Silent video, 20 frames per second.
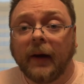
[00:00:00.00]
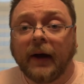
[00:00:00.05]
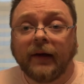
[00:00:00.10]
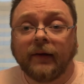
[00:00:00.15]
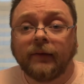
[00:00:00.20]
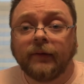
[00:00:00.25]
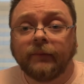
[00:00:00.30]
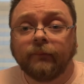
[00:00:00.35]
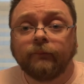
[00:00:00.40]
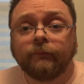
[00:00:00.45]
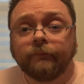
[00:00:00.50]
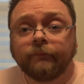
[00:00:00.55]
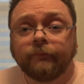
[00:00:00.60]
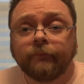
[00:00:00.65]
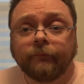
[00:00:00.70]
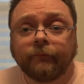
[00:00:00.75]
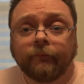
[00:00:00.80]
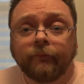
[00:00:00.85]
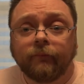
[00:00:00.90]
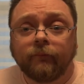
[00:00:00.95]
but
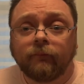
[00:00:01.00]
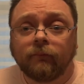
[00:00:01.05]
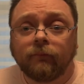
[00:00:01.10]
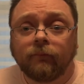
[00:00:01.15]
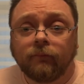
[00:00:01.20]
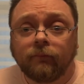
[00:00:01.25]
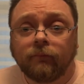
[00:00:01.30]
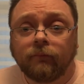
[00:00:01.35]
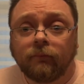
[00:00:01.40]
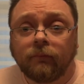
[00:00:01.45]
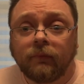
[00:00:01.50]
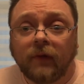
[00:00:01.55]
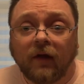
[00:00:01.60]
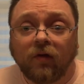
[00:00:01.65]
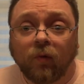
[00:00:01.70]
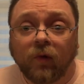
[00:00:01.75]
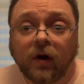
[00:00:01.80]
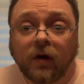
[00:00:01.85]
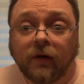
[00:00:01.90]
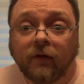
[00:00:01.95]

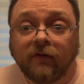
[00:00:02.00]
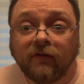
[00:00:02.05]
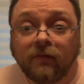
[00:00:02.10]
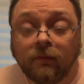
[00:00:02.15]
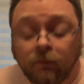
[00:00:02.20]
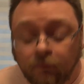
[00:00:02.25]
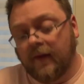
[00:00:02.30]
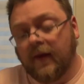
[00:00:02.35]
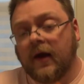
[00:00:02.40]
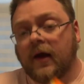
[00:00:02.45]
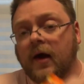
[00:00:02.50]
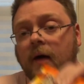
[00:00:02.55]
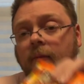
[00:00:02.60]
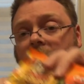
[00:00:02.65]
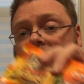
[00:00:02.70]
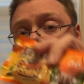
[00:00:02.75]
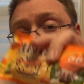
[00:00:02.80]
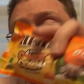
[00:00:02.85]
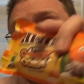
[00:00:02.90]
that's what it is. They come in